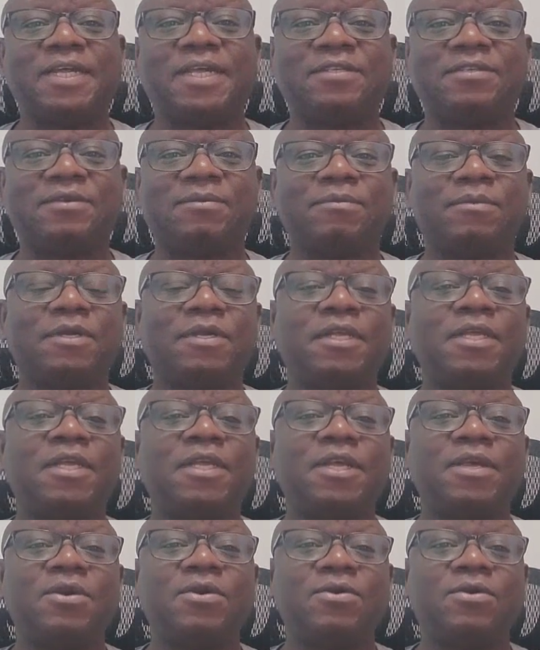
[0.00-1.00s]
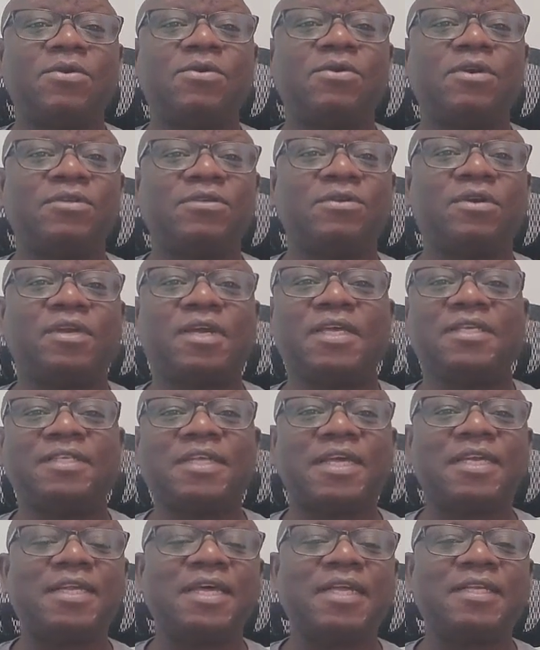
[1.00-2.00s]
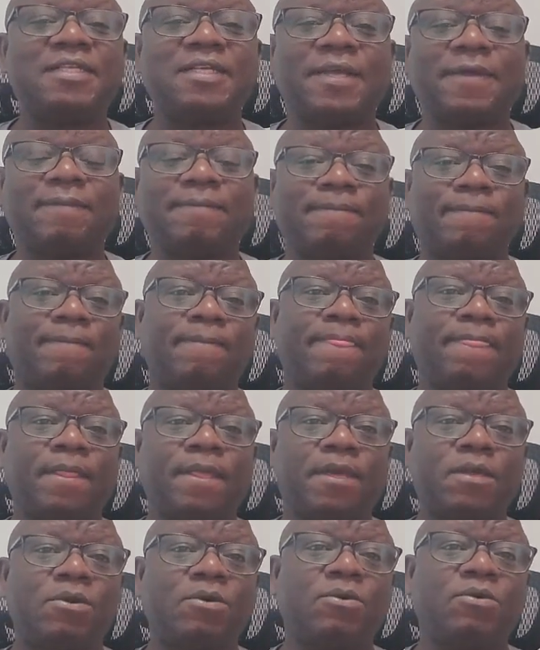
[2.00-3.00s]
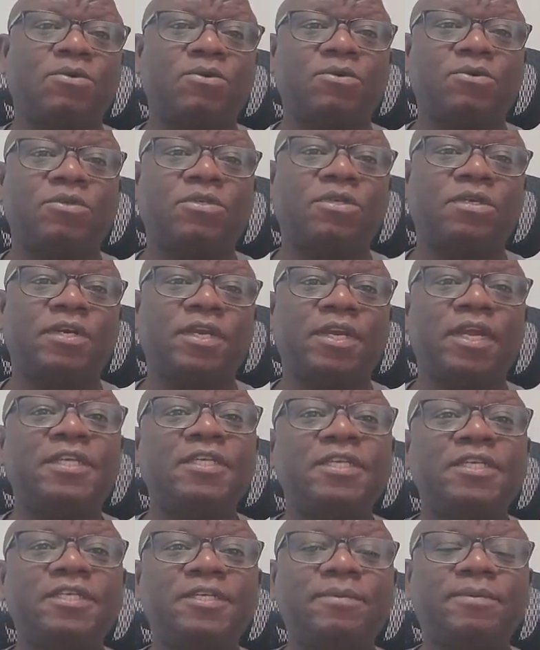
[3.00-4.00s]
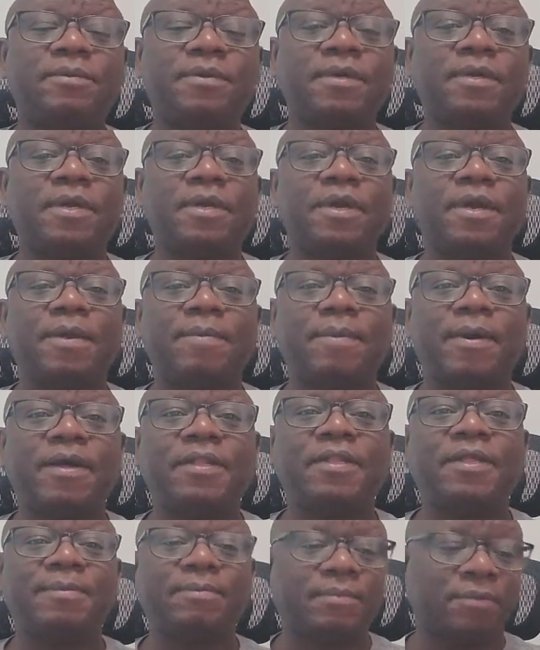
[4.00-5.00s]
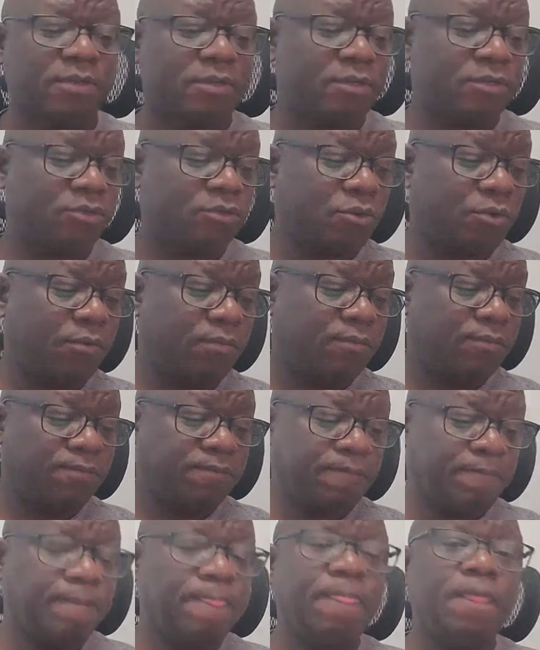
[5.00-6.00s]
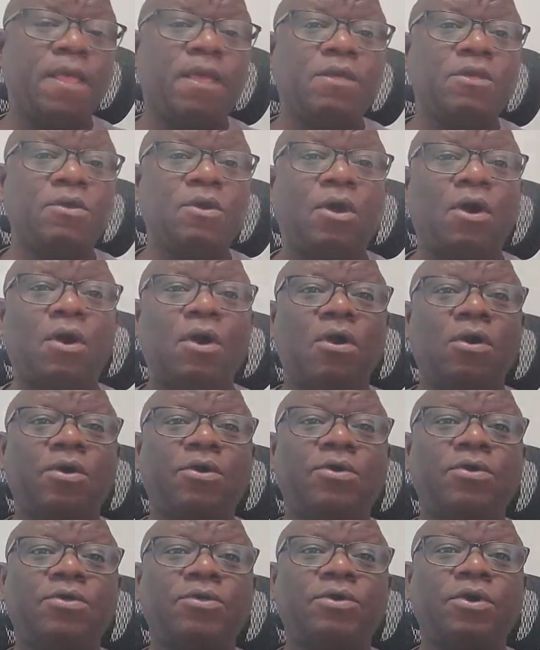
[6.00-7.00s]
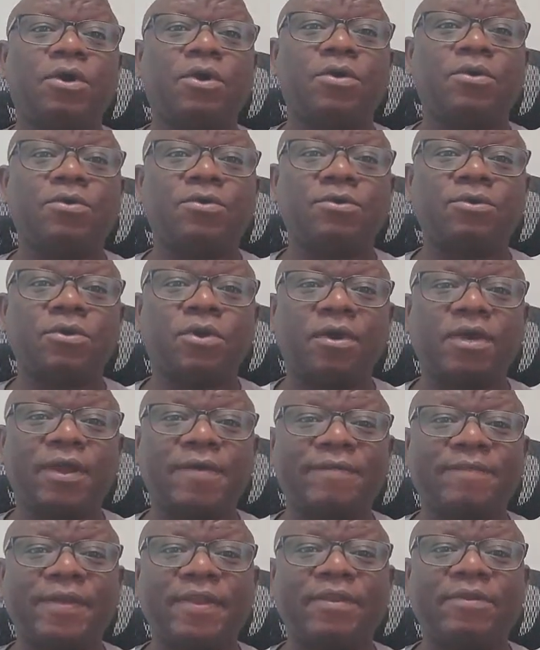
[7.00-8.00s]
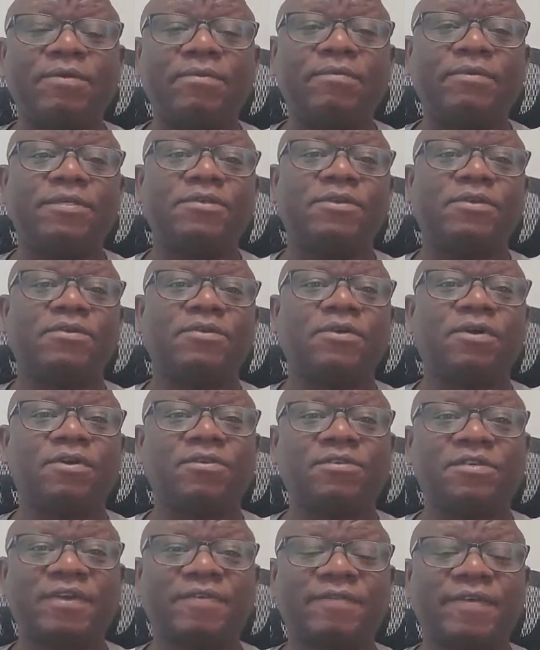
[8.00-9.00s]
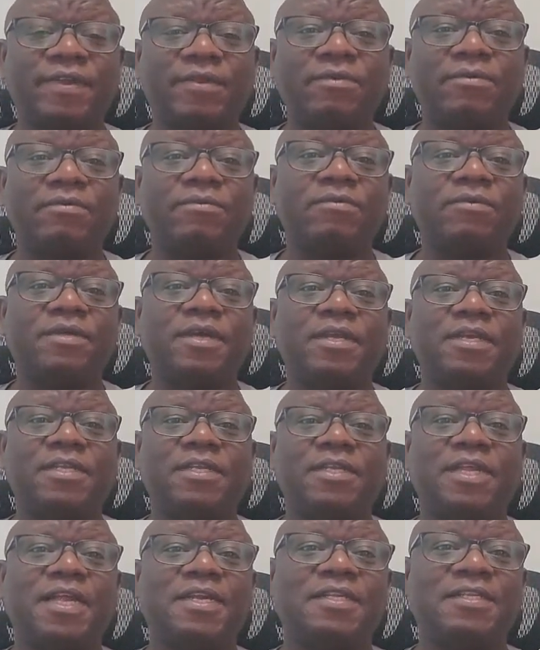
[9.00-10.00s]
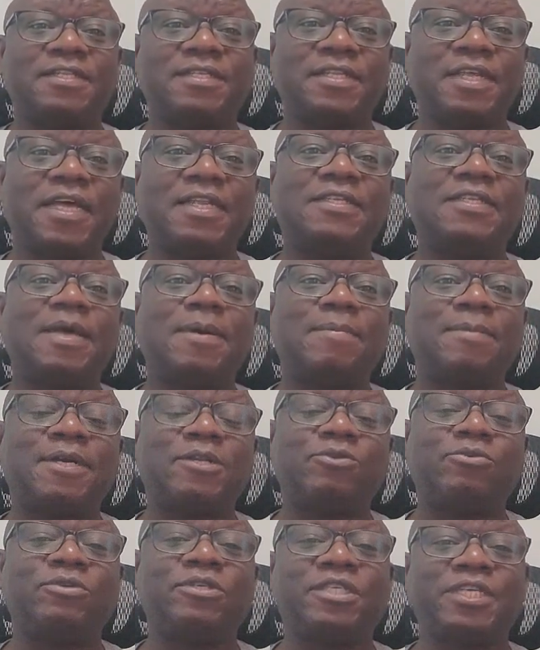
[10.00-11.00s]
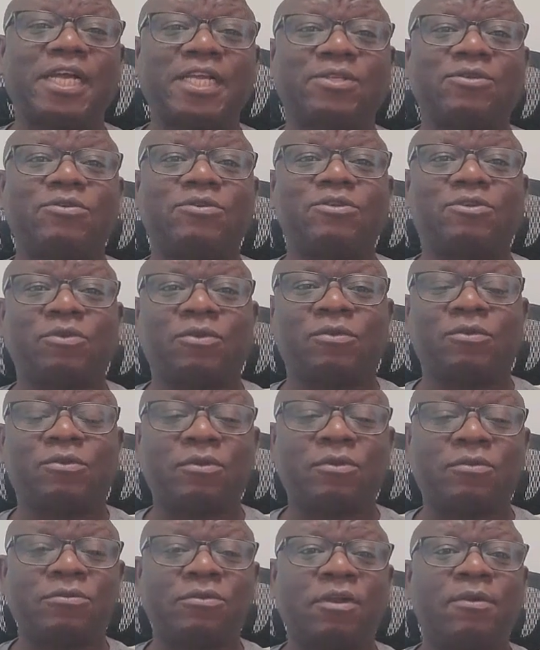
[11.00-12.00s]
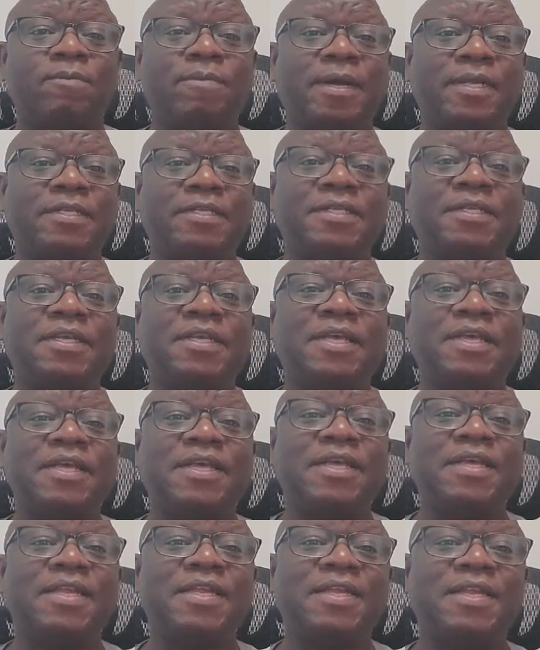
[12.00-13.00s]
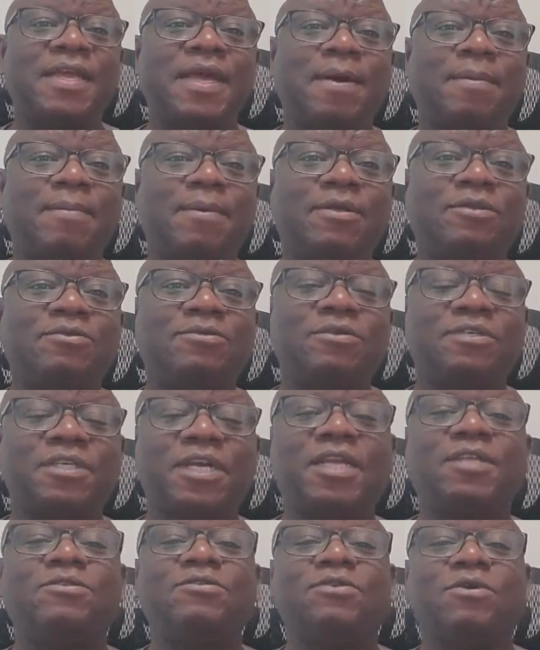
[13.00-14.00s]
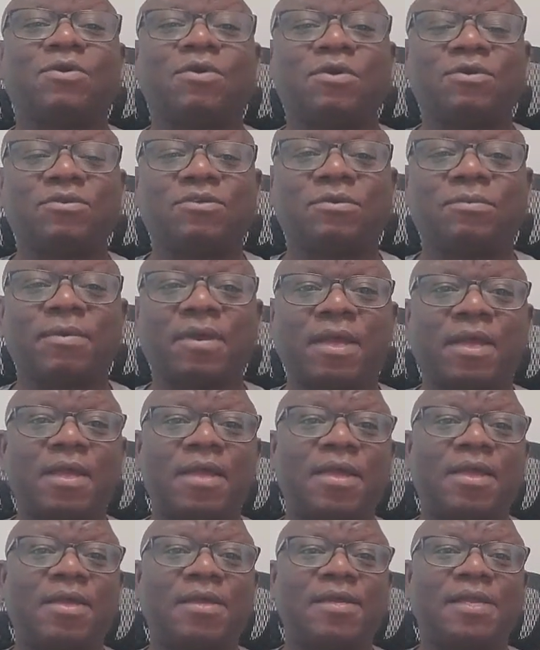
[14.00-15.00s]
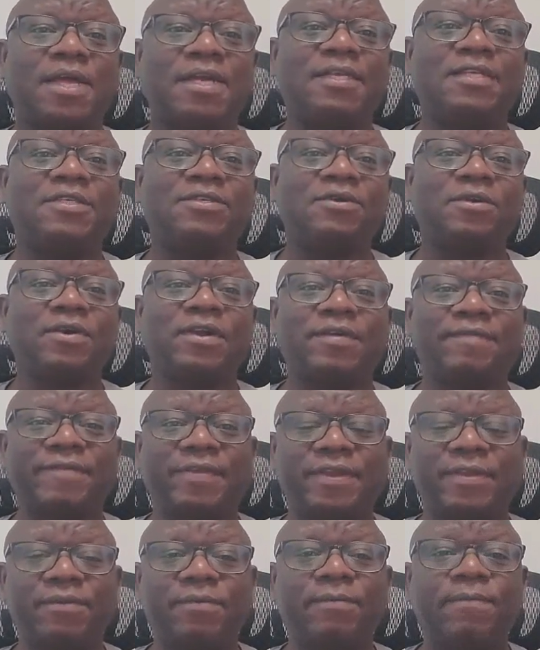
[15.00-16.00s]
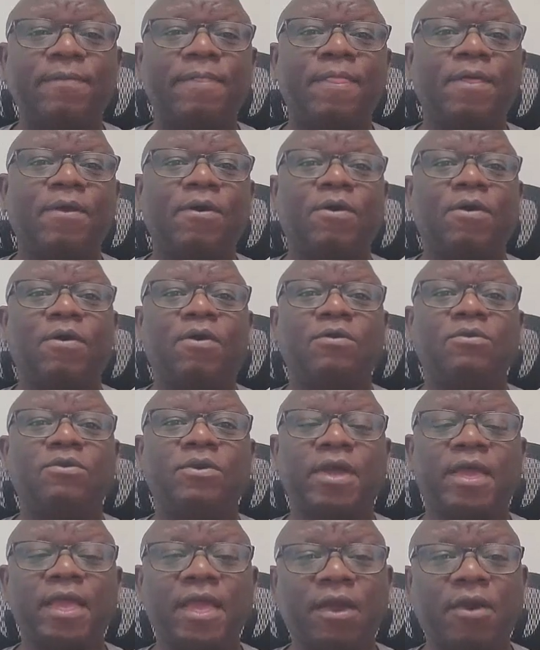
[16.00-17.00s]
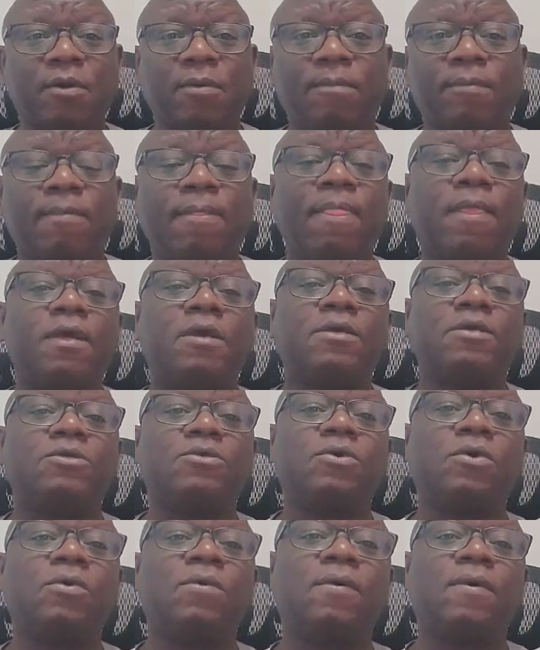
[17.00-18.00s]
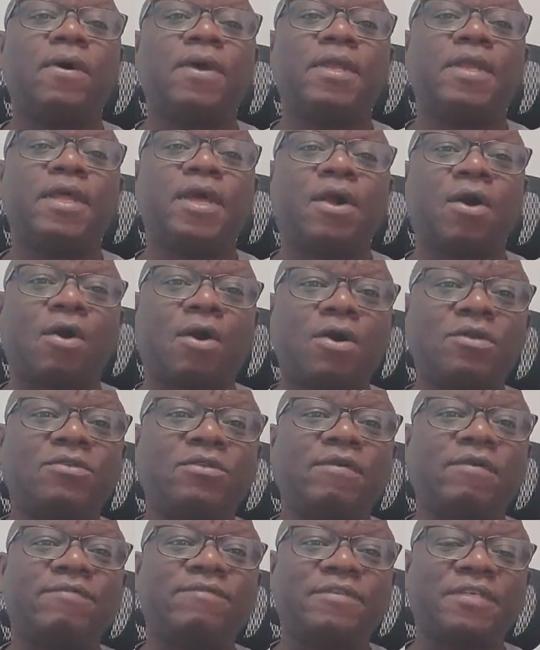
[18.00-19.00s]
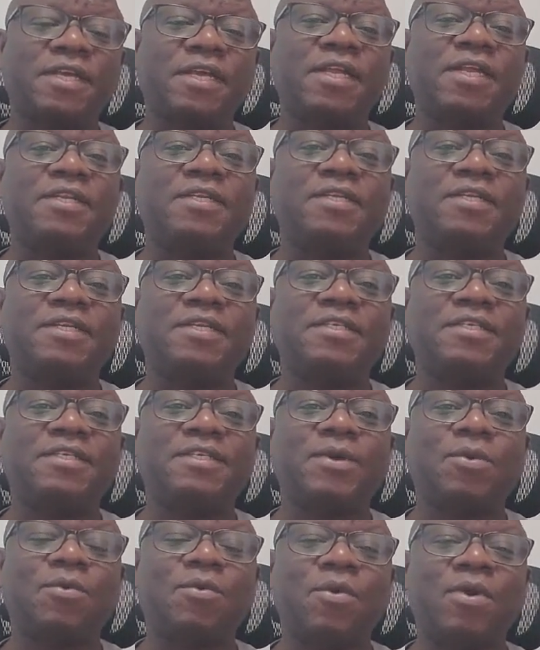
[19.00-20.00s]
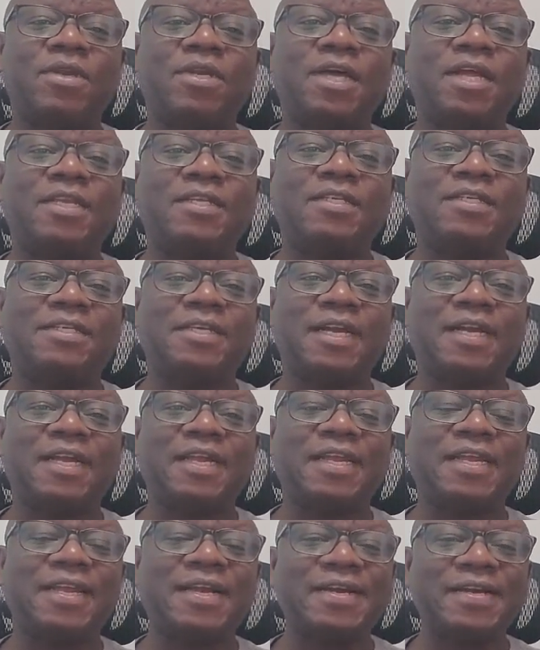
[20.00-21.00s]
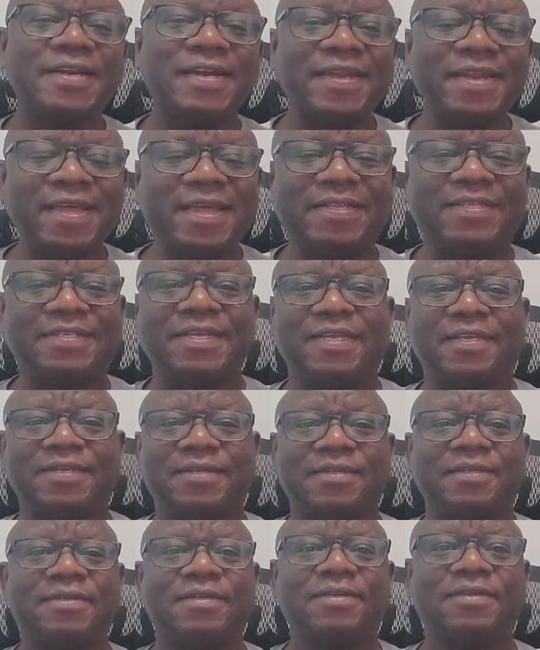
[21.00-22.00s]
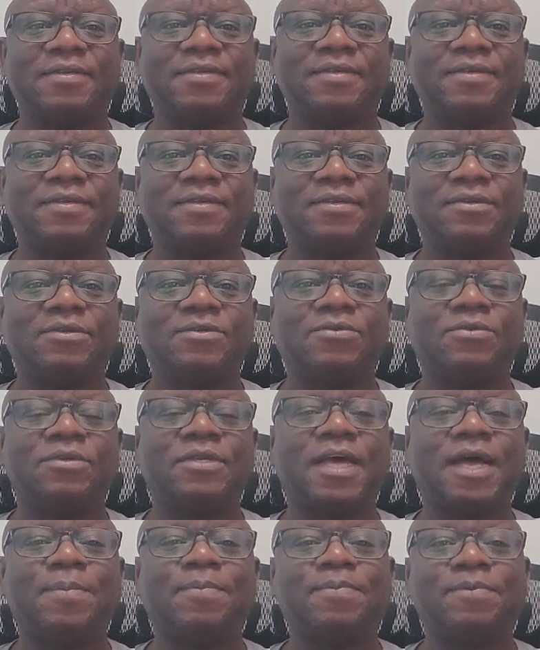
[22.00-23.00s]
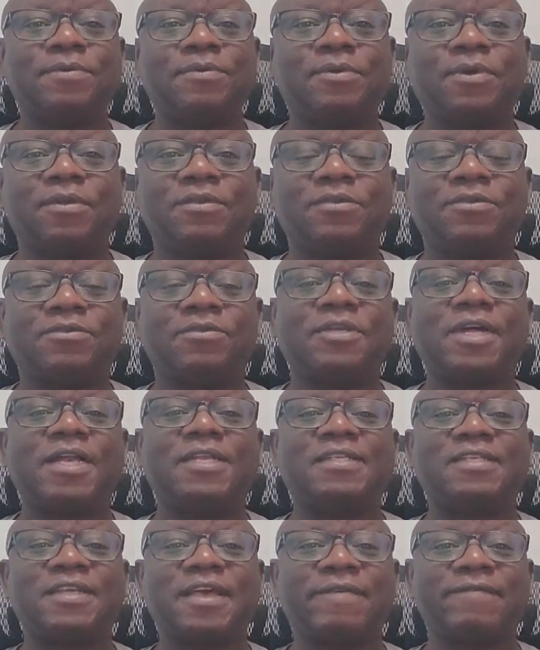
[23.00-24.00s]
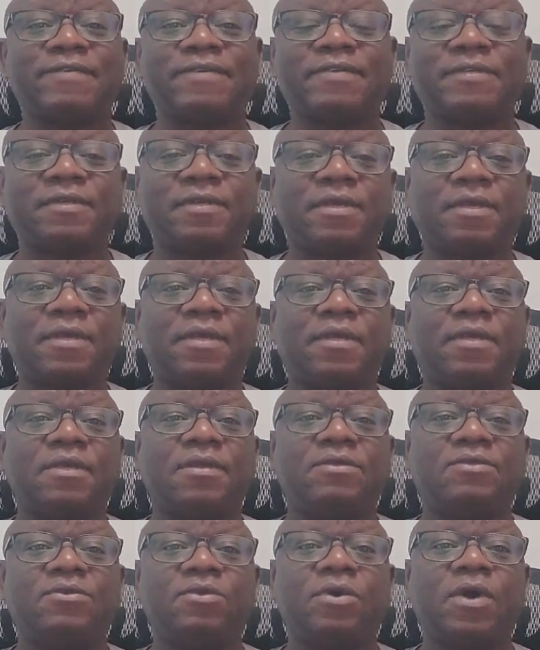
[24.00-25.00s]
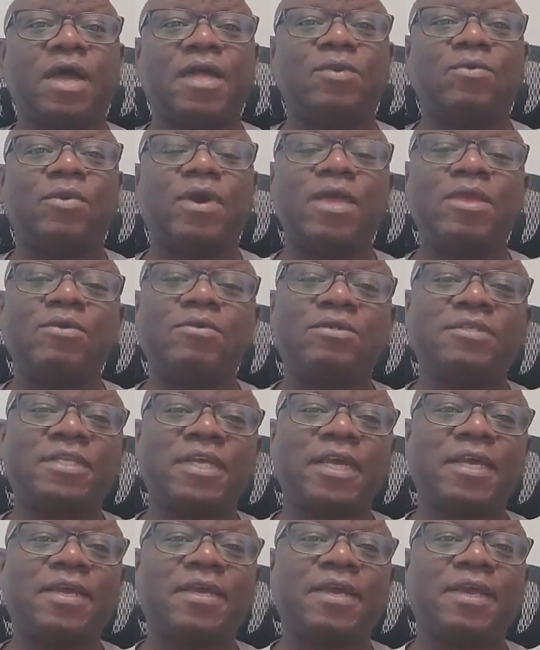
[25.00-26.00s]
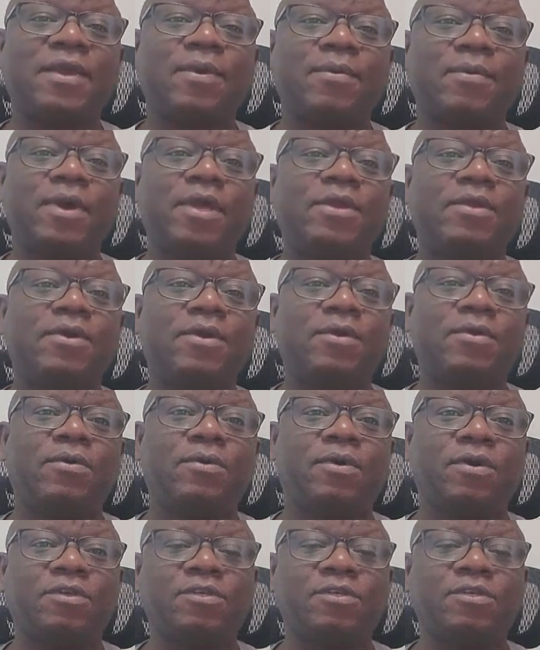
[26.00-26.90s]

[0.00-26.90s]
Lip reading: than somebody who doesn't understand that those relationship about them. So your revenue, which is your gross revenue, that's the amount you charge to the third party, the amount you charge to your customer, that is your revenue or your income. So the cost of sale is the one that is directly related to that product, to that service. So, and when you take away your